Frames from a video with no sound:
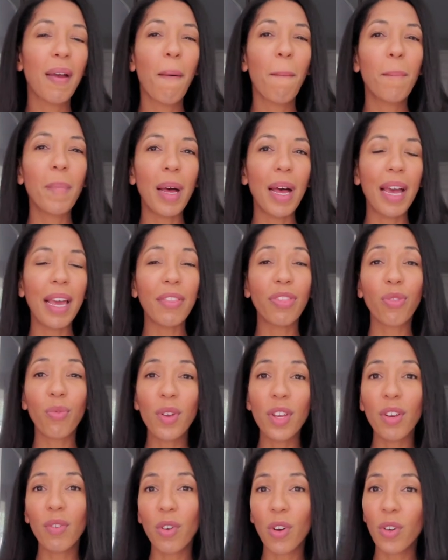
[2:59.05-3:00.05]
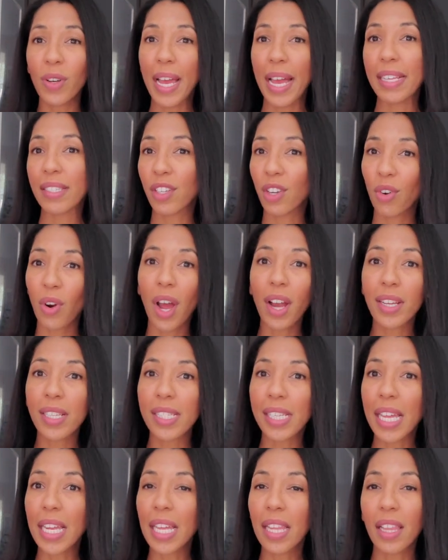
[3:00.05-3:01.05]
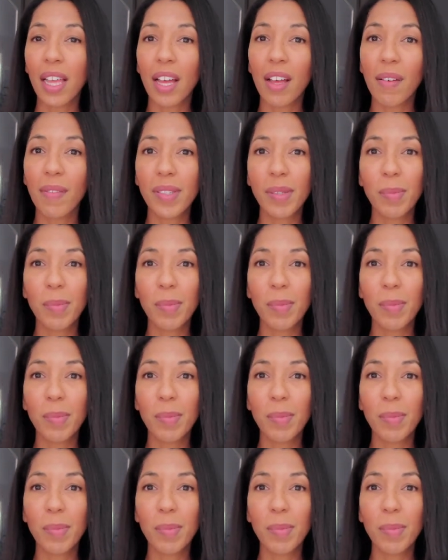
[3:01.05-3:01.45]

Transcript: My 3-year-old has Crocs that he loves,